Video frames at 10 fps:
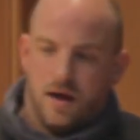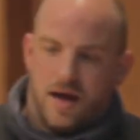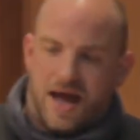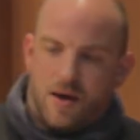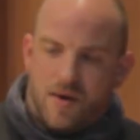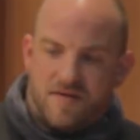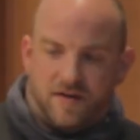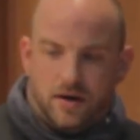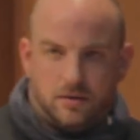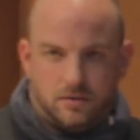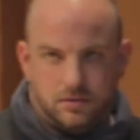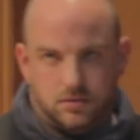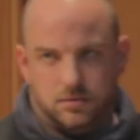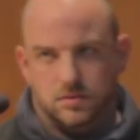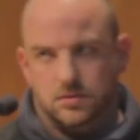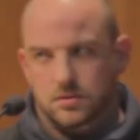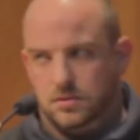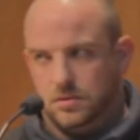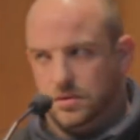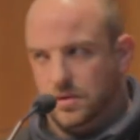However,
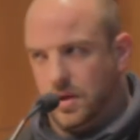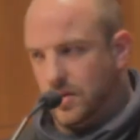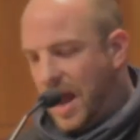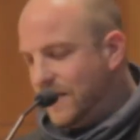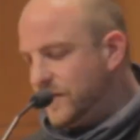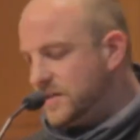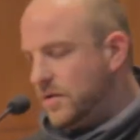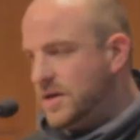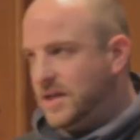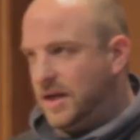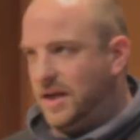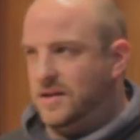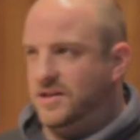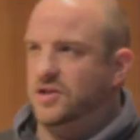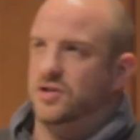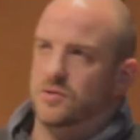advertising in the digital